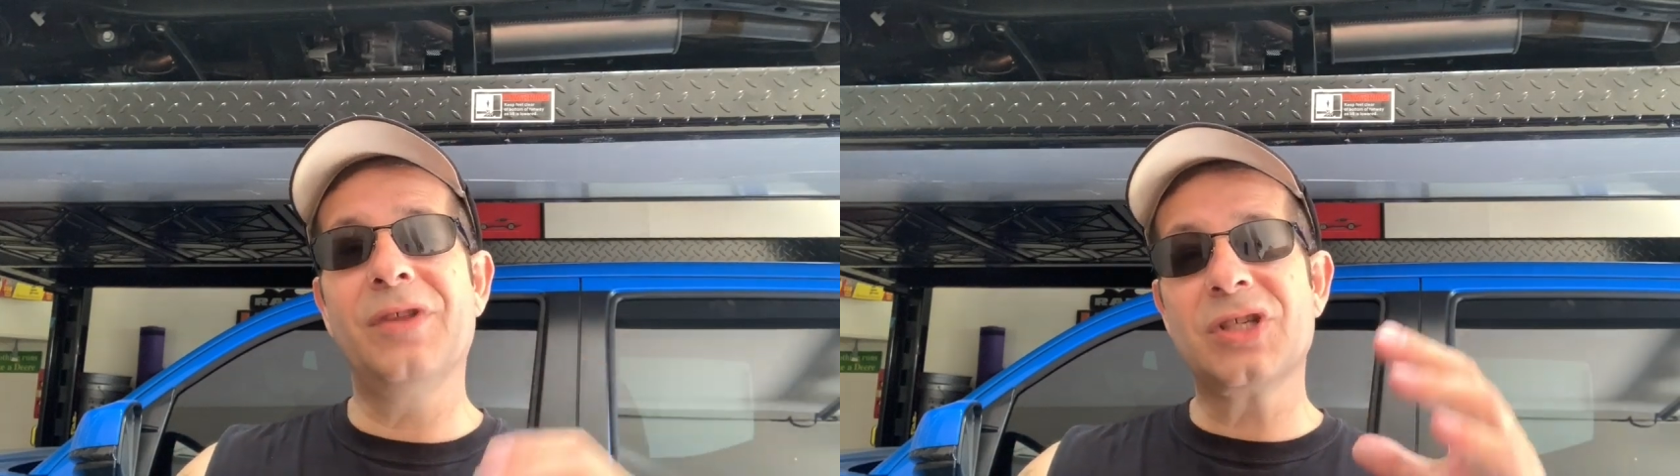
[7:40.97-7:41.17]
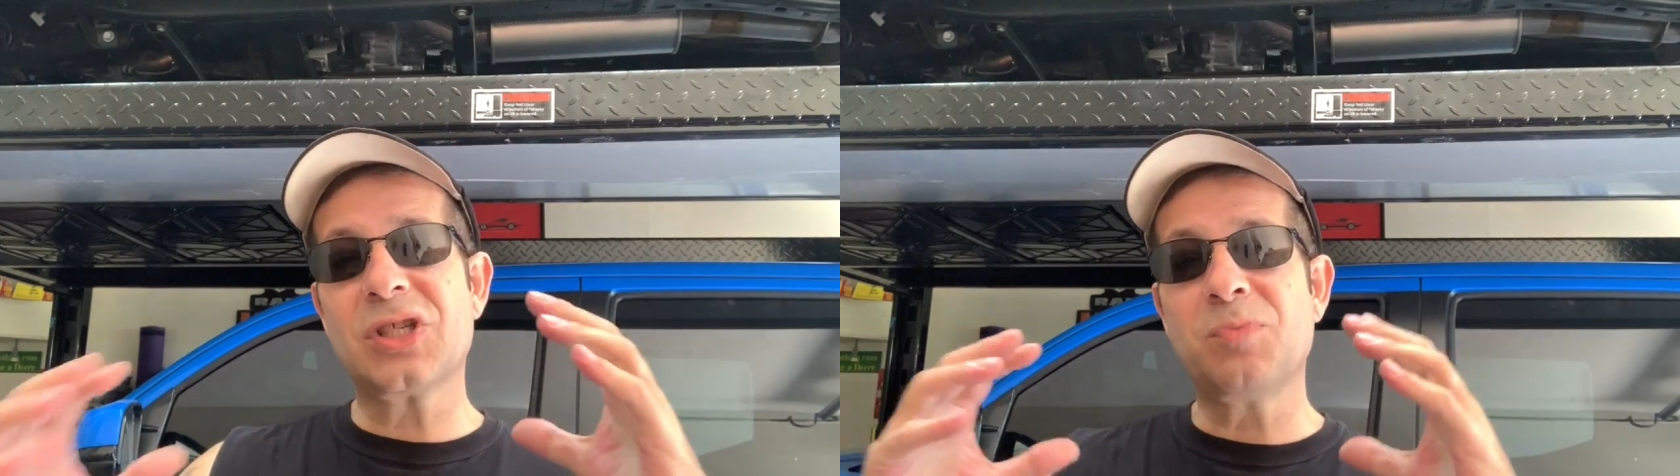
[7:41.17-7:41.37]

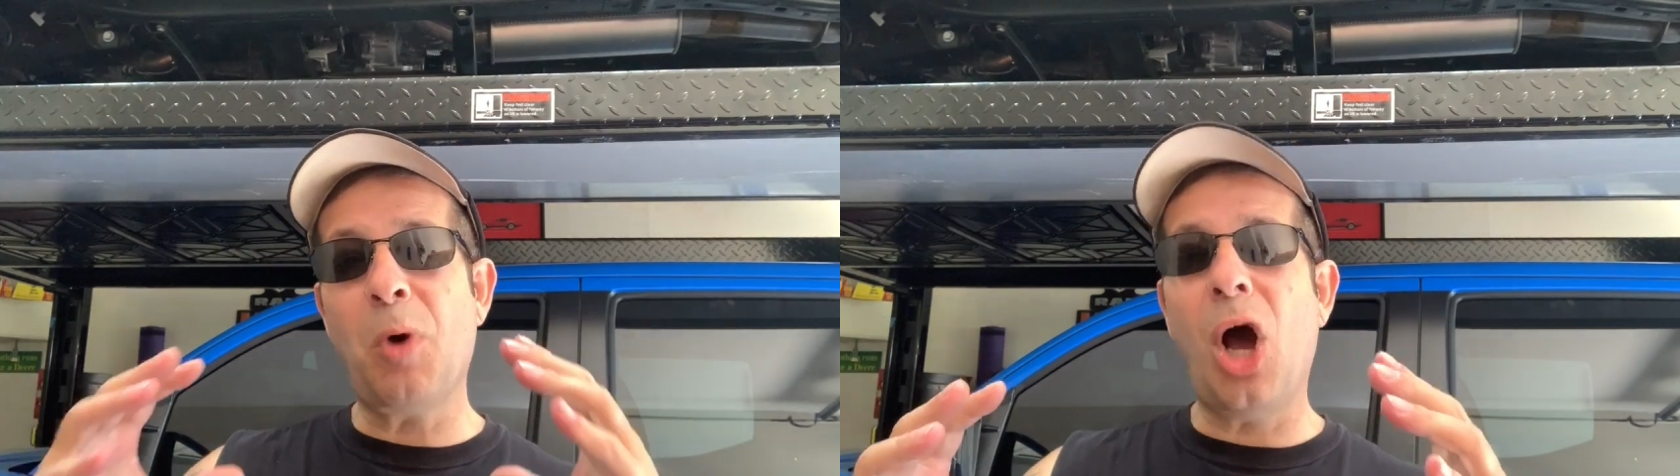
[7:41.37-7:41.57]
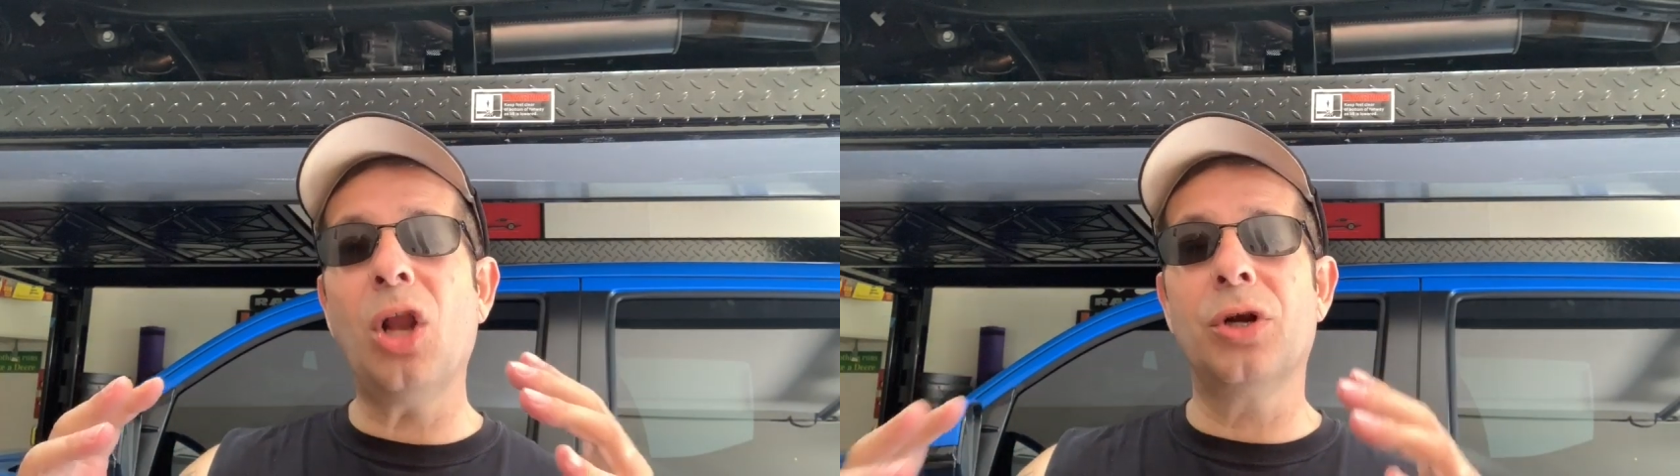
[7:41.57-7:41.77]
the
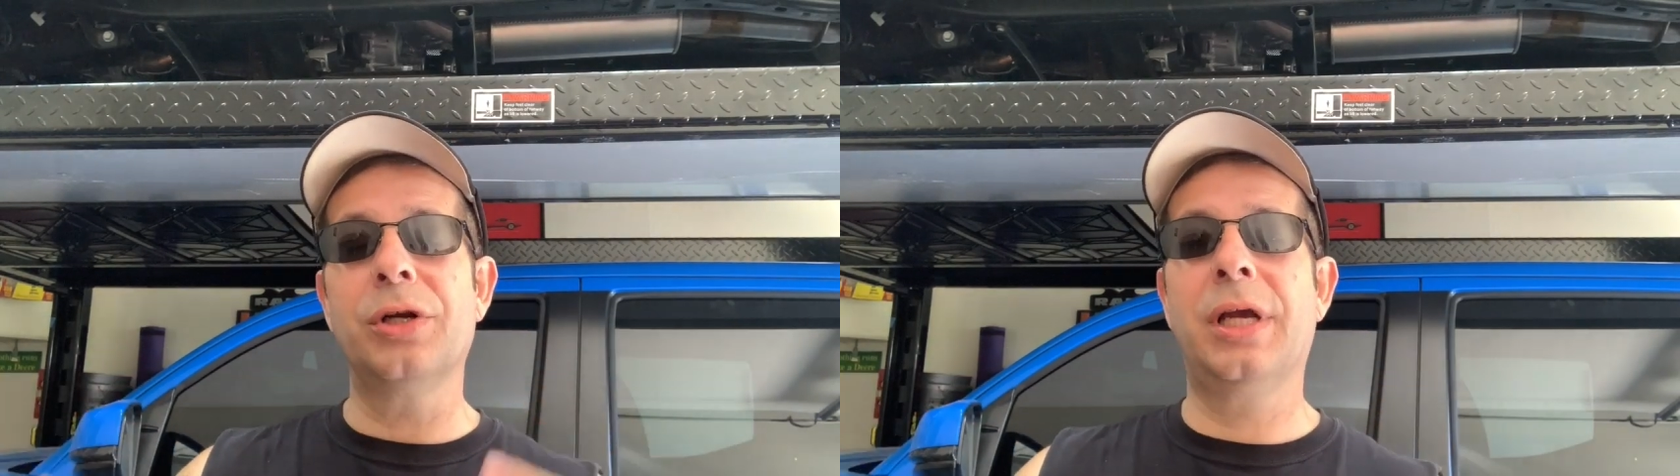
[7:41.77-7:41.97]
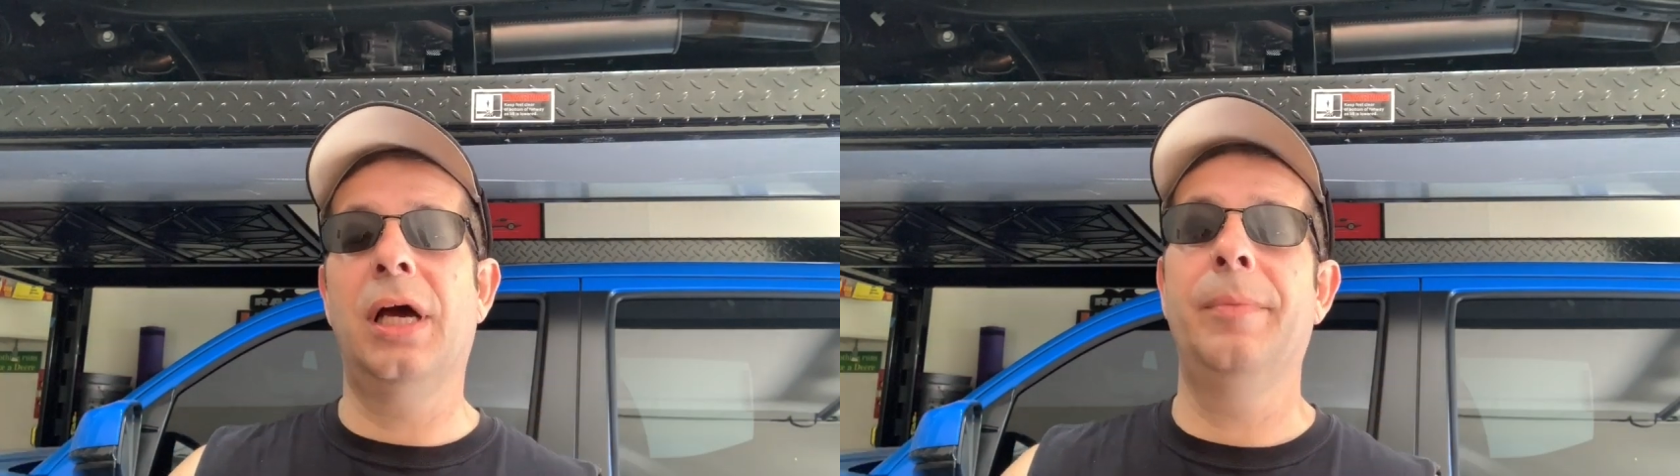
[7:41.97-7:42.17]
smaller
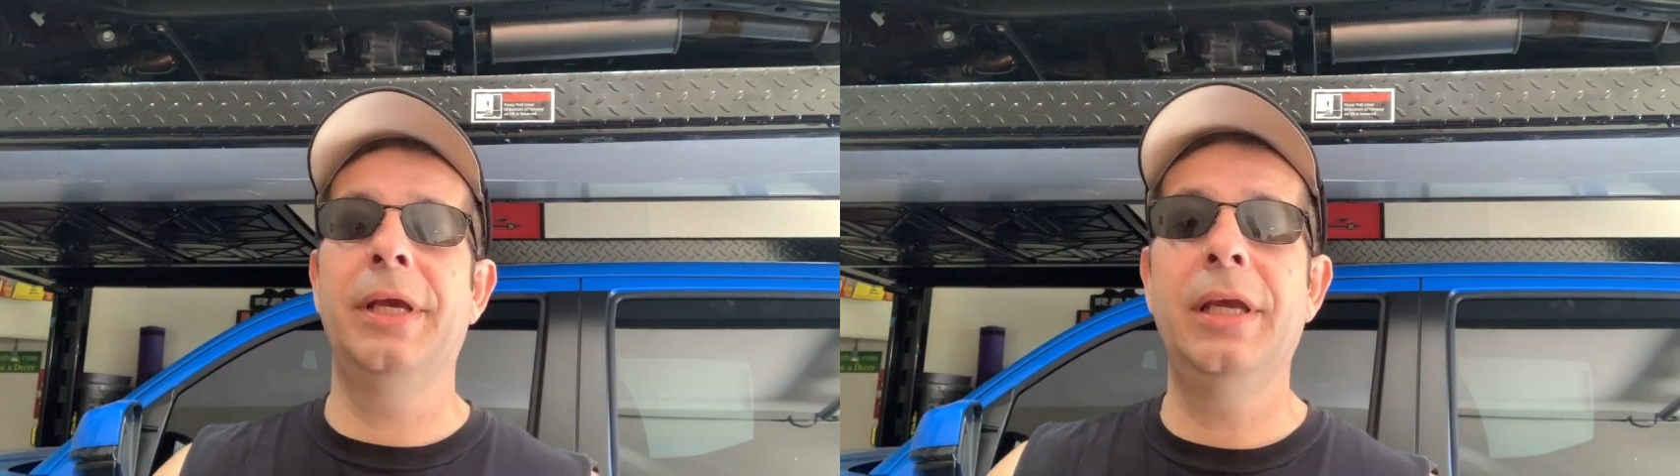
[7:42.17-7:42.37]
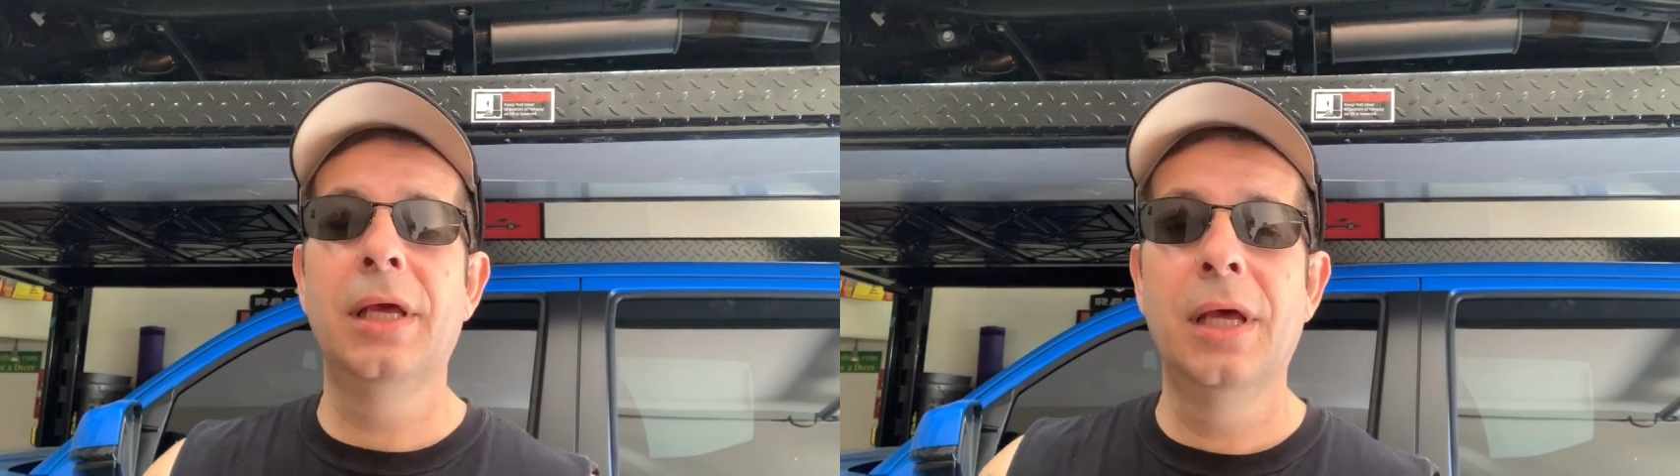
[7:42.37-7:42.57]

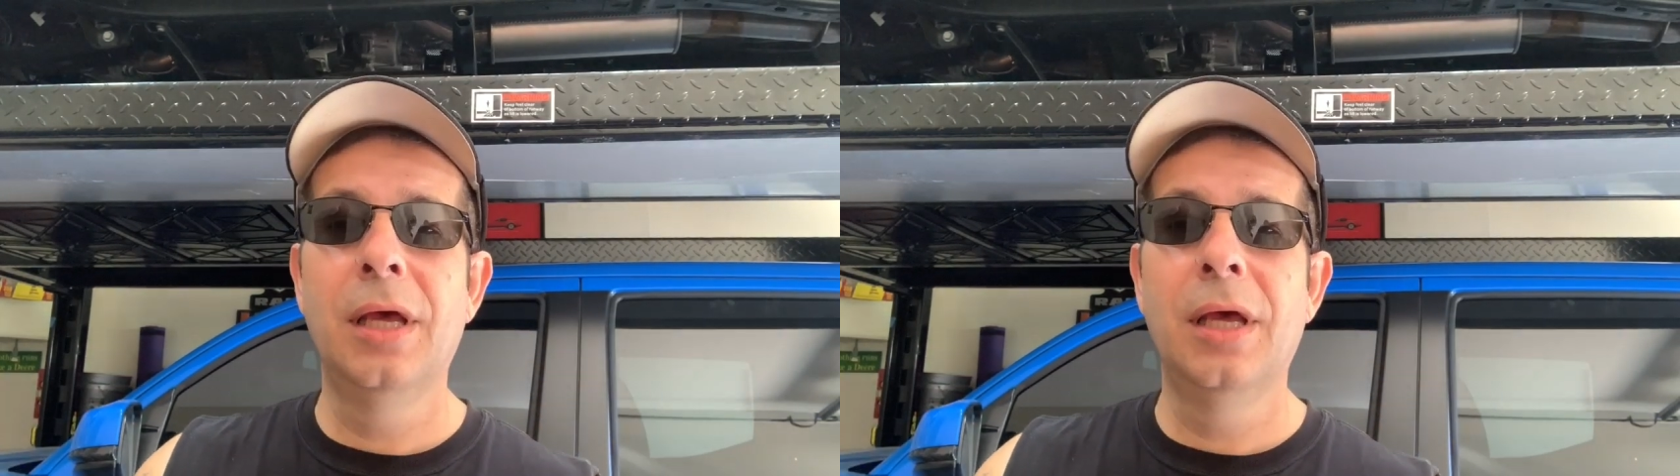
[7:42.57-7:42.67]
cubby